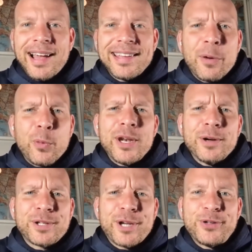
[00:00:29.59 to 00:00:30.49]
Yet we know
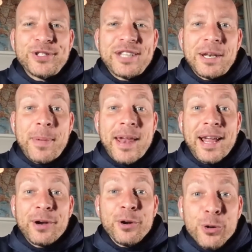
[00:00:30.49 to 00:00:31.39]
as coaches that
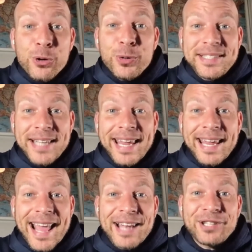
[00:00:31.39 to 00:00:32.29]
depending on who is
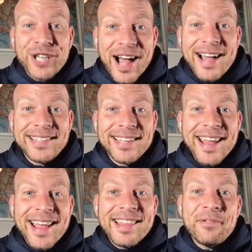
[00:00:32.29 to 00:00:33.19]
taking that shot,
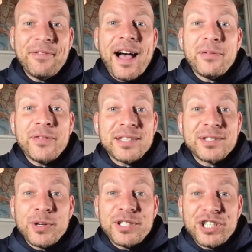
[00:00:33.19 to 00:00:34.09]
the value of it is
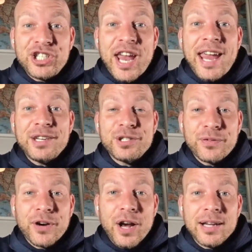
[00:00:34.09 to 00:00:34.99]
going to change
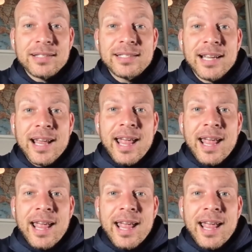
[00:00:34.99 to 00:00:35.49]
for us.